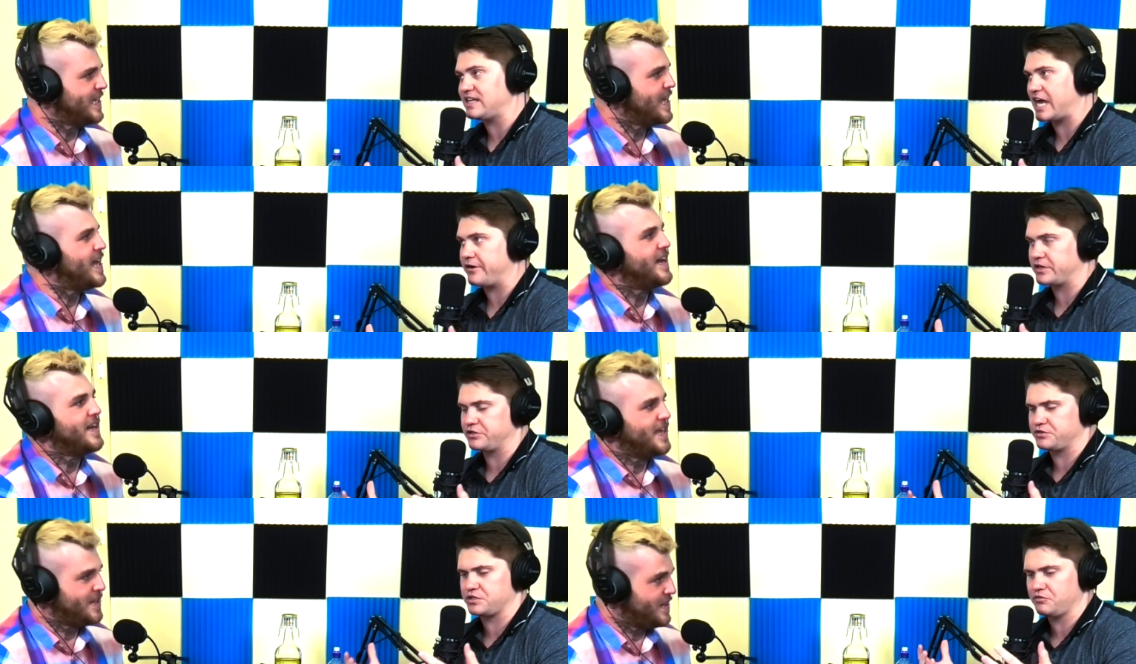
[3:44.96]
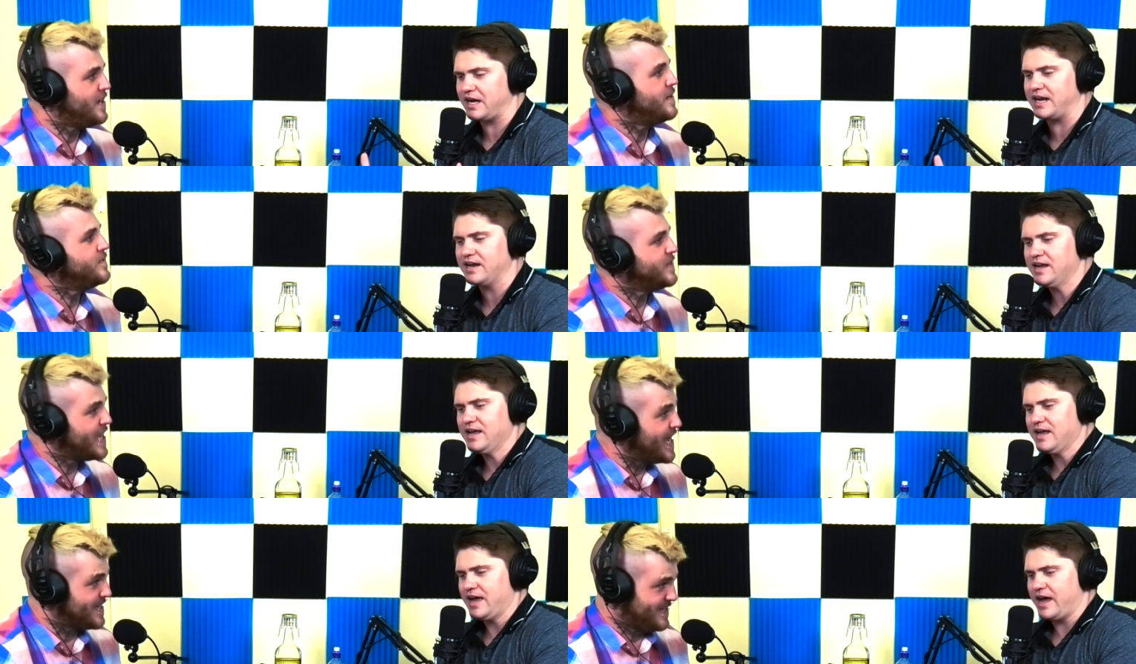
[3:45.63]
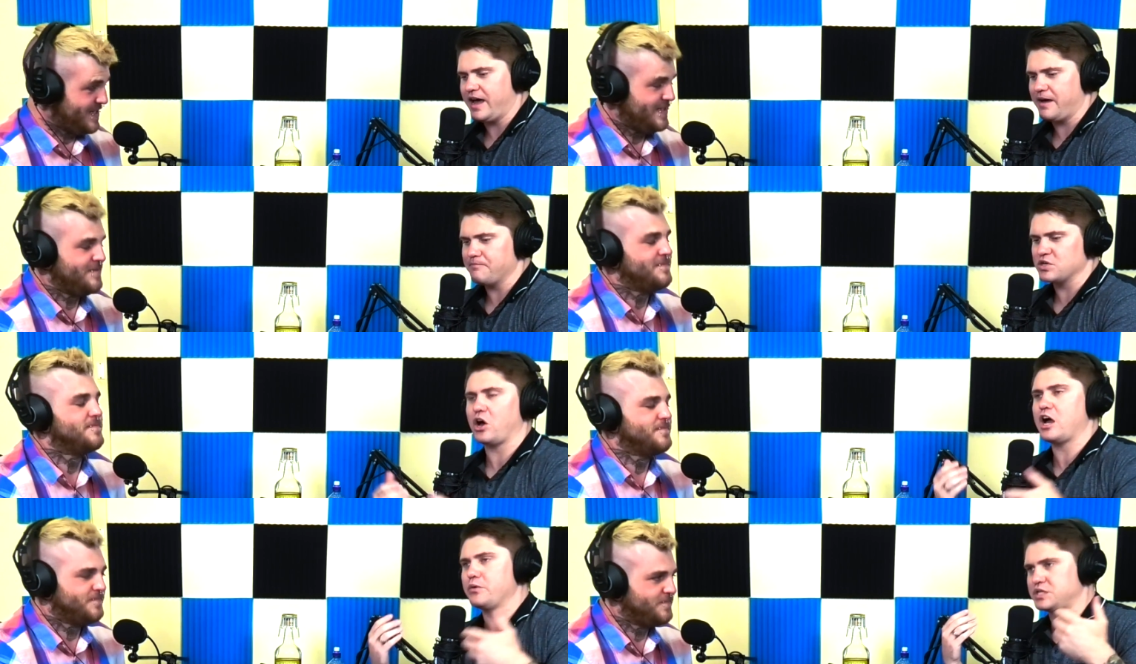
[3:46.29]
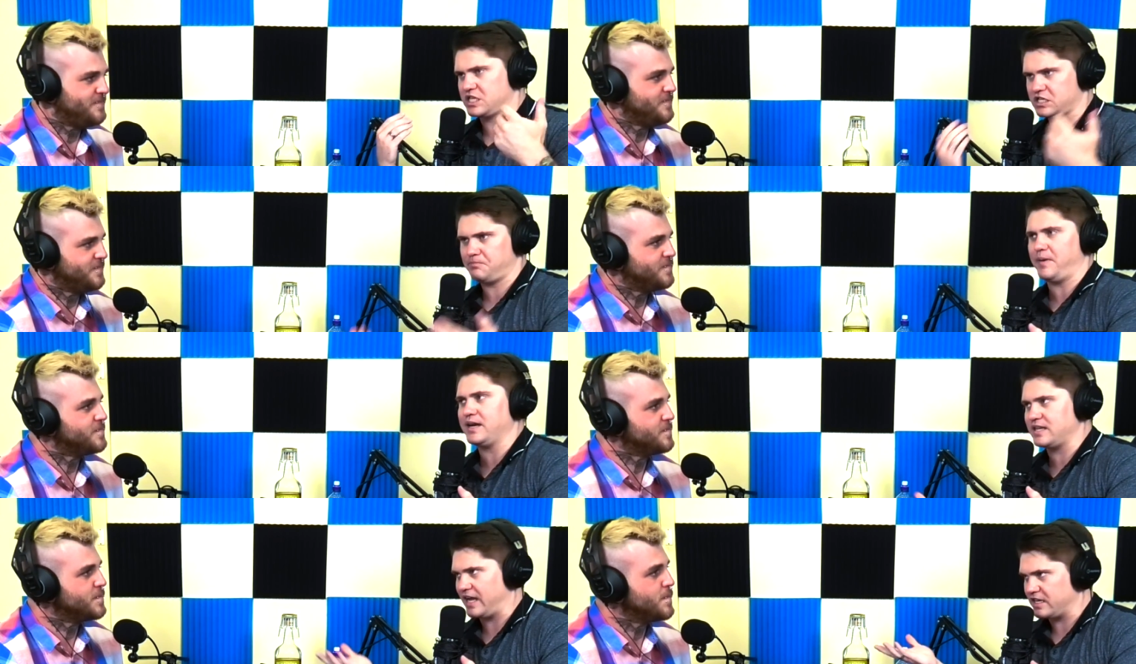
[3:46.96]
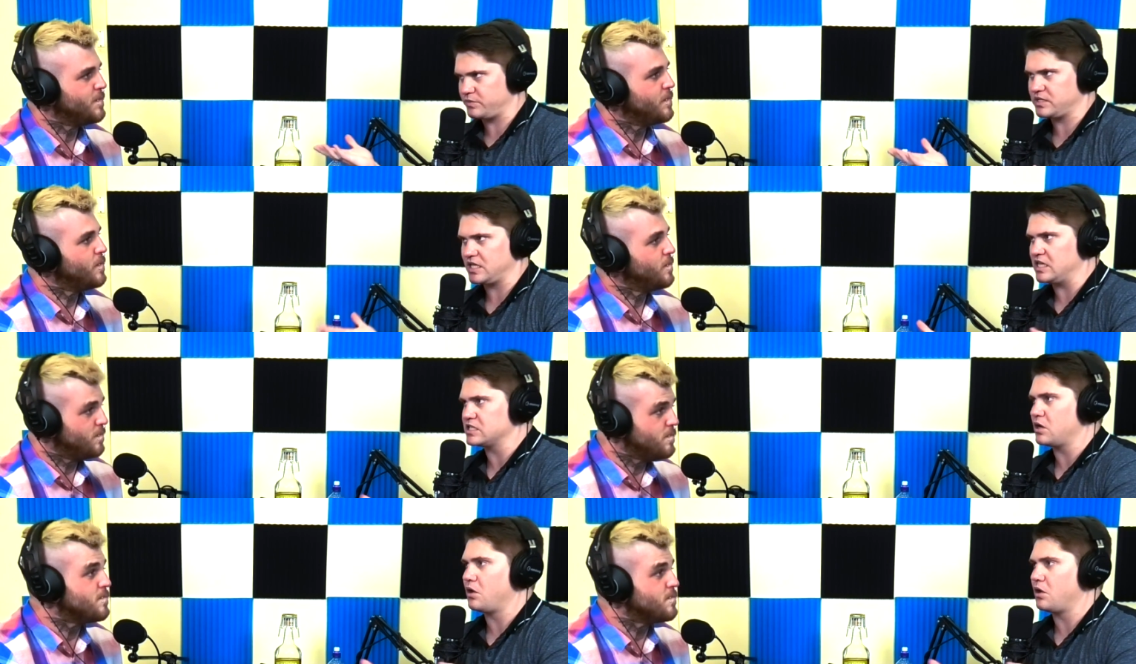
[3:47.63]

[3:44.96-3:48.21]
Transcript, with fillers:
Speaker 1: main yeah. characters are in. Yes. Um, but I was expecting, as we said, this mm.